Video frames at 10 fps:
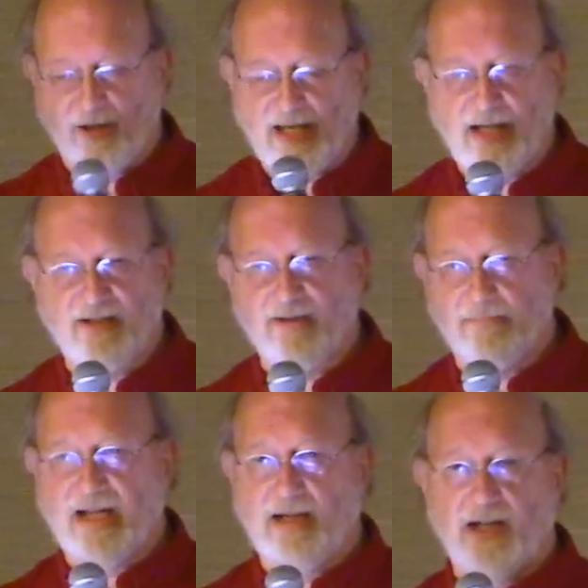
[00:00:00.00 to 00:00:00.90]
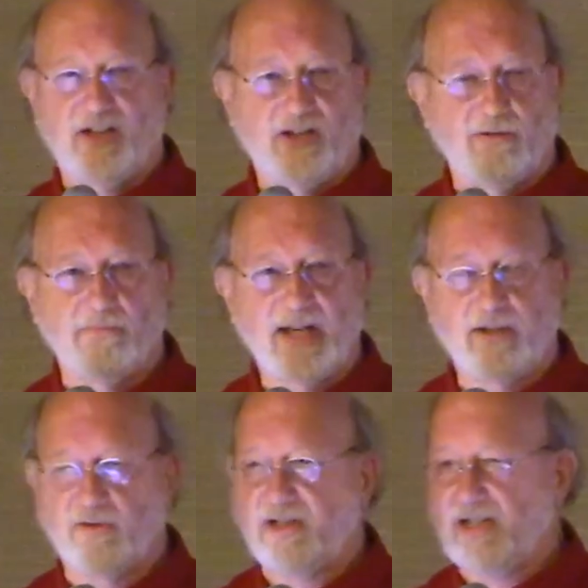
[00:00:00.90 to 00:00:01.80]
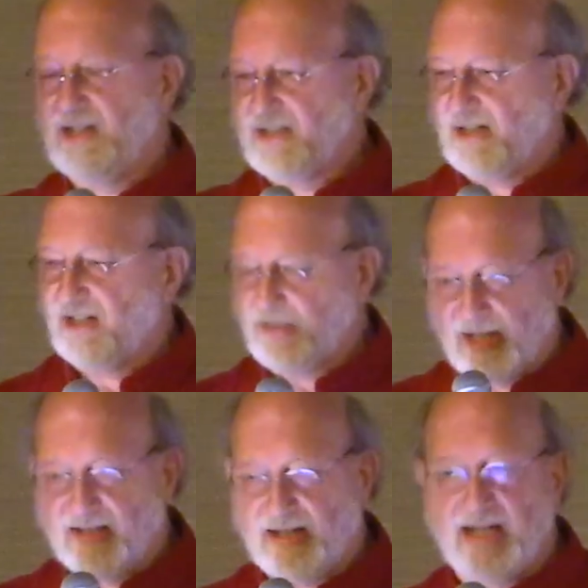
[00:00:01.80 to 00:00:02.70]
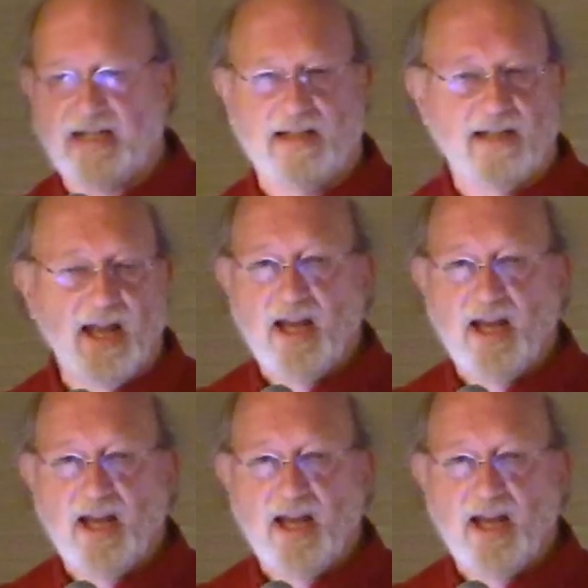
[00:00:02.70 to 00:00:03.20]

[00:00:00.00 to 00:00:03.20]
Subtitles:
into biological matrices, and it's maintaining